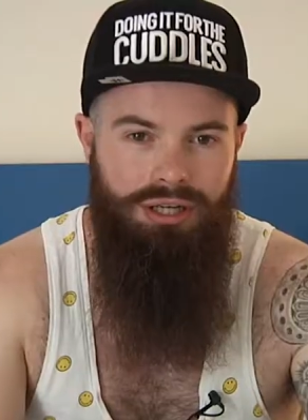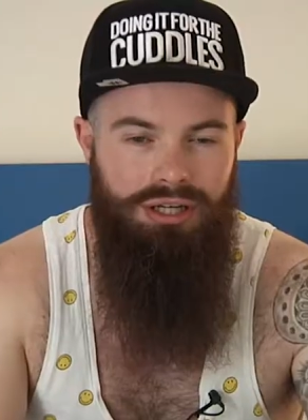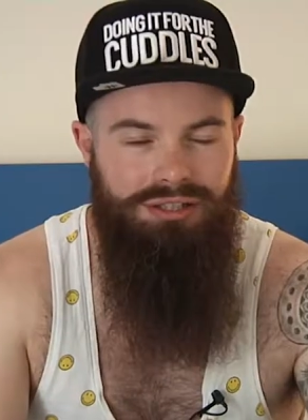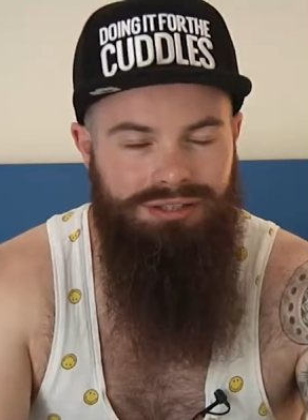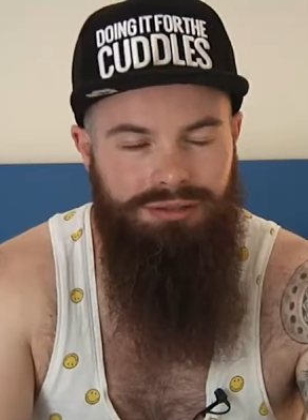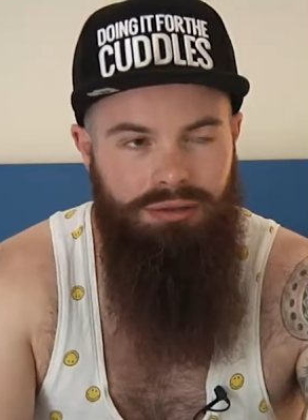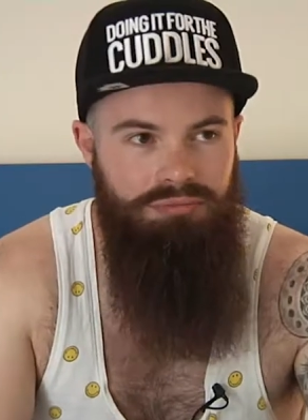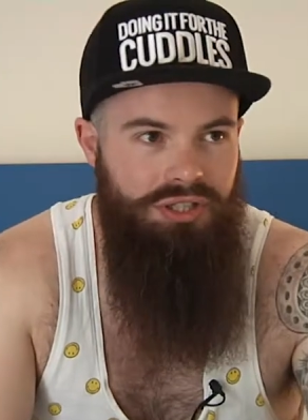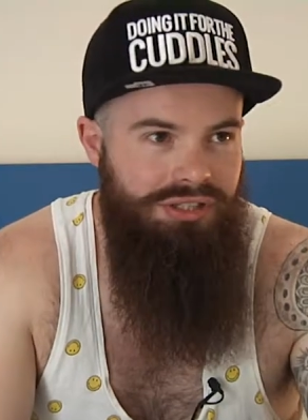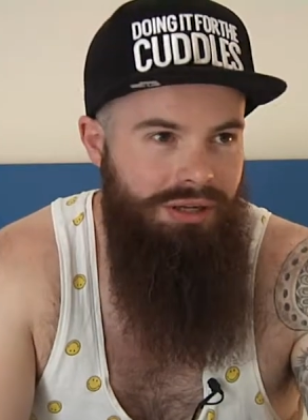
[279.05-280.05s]
because
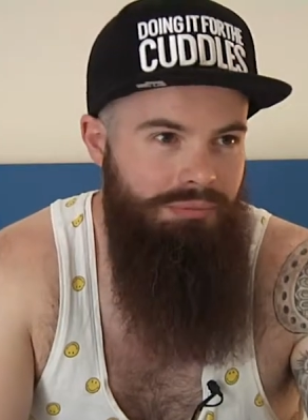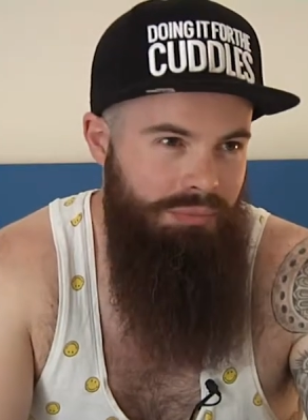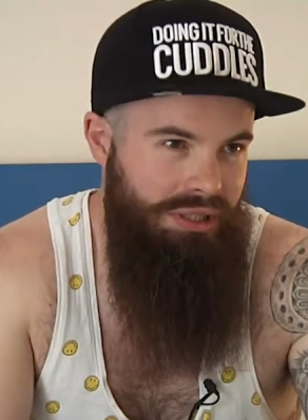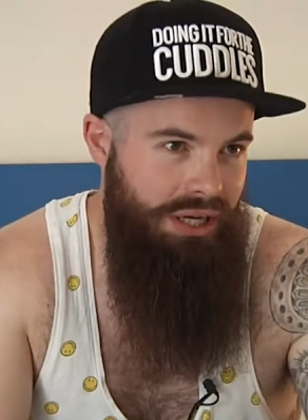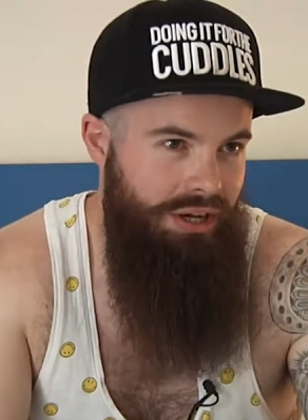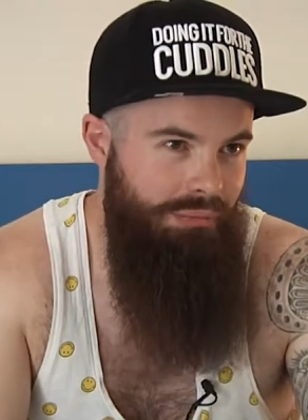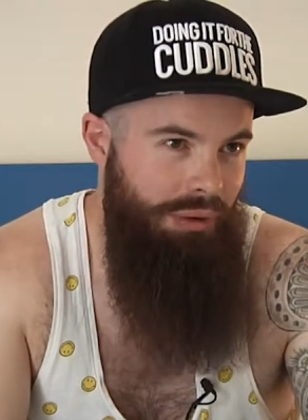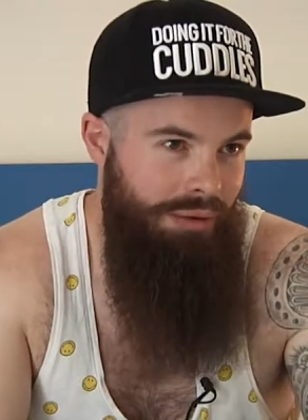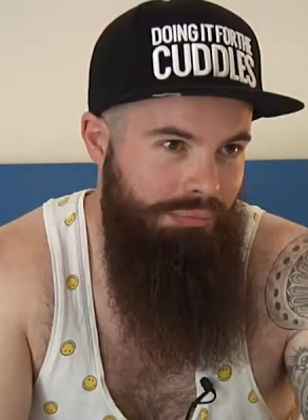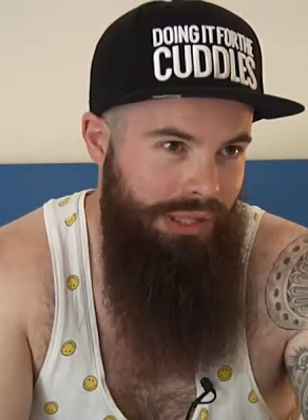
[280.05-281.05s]
because I'm kind
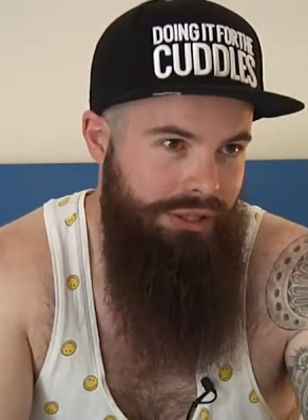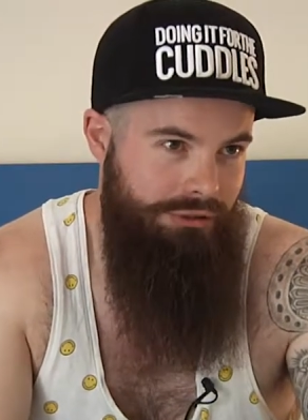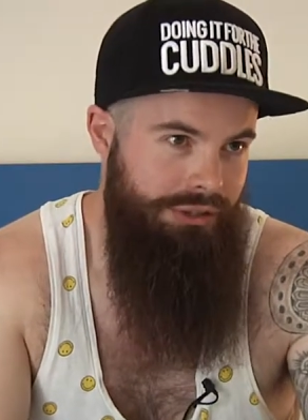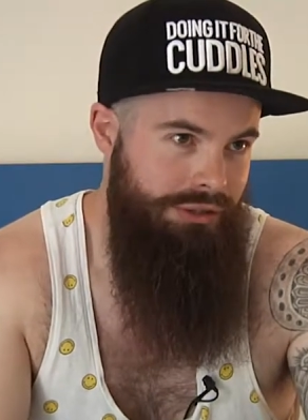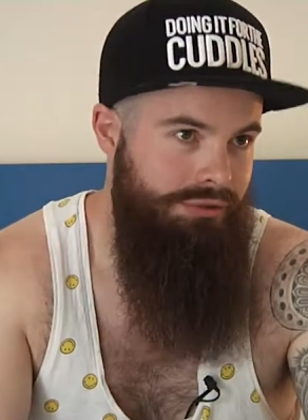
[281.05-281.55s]
of I'm bigger in,